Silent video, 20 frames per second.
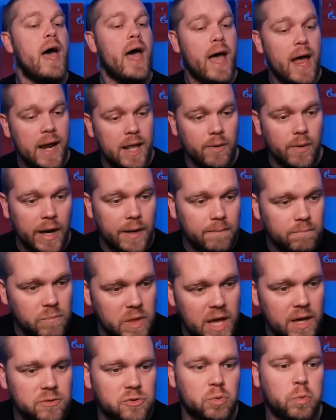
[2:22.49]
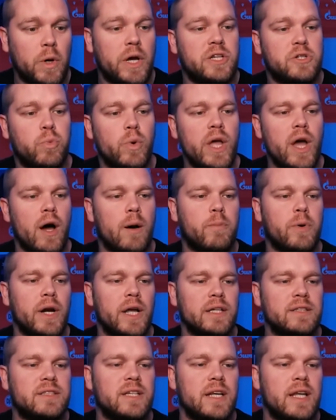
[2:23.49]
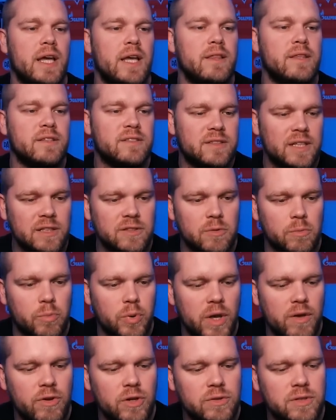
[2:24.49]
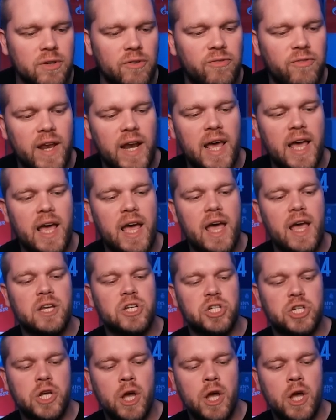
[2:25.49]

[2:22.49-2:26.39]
Anyway, Ipswich, we are predicted in the season preview to finish